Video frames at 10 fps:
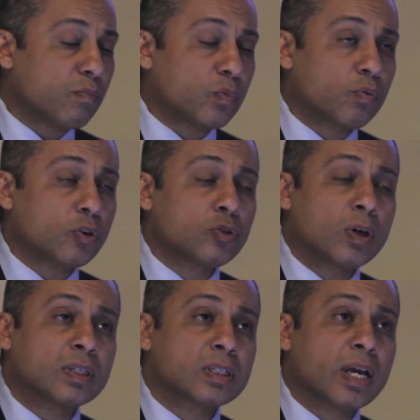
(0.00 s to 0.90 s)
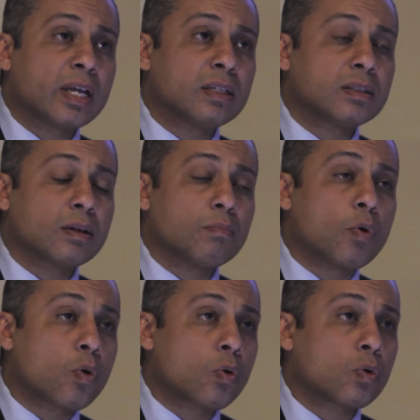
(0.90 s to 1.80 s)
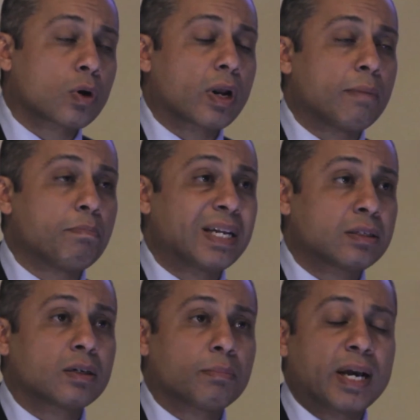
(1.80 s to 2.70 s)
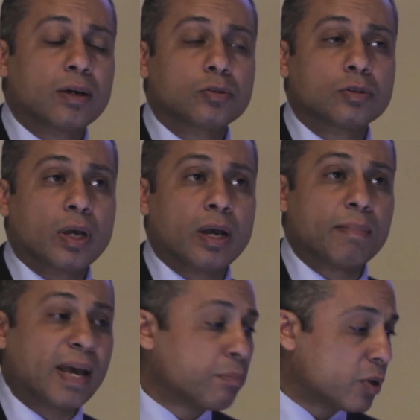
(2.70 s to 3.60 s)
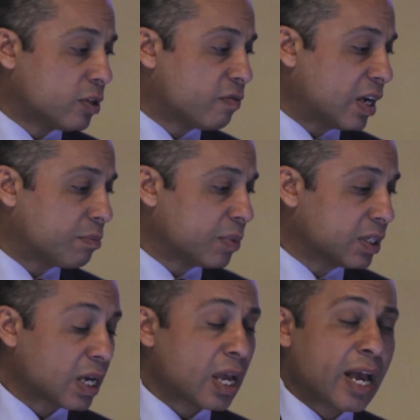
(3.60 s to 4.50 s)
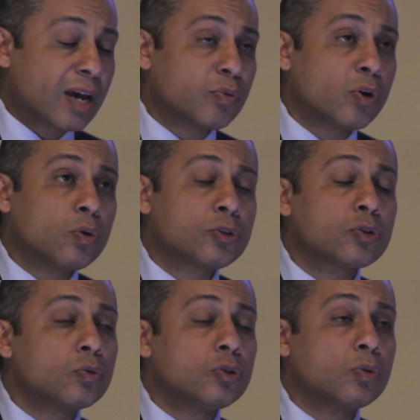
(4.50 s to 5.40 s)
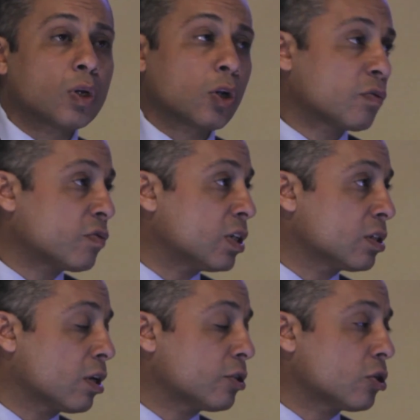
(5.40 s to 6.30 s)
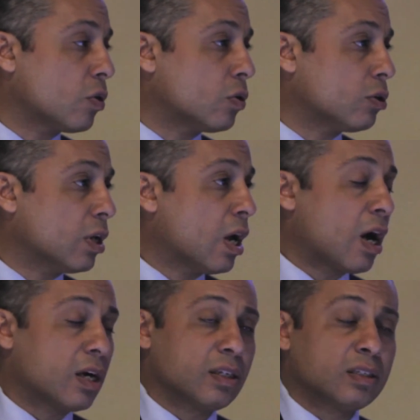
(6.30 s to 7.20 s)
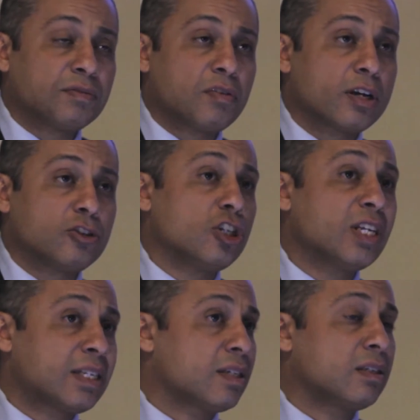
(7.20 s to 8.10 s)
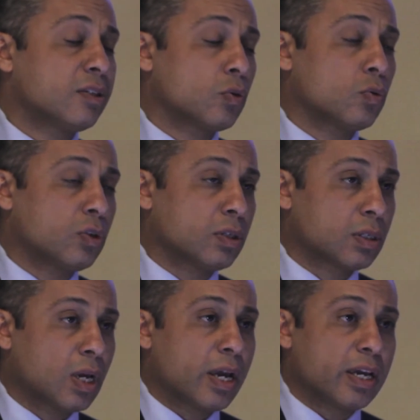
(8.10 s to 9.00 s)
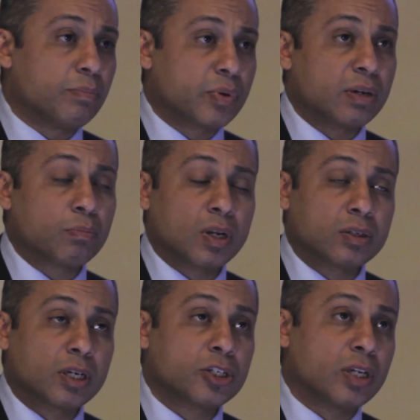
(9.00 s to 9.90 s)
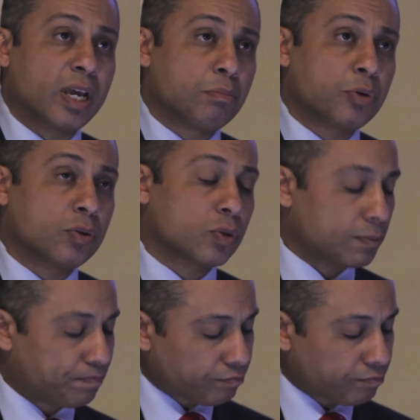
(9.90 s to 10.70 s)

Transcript: We want to understand more and better about embryo development, and we also do a lot of research on identifying genetic disorders in pre-implantation embryos.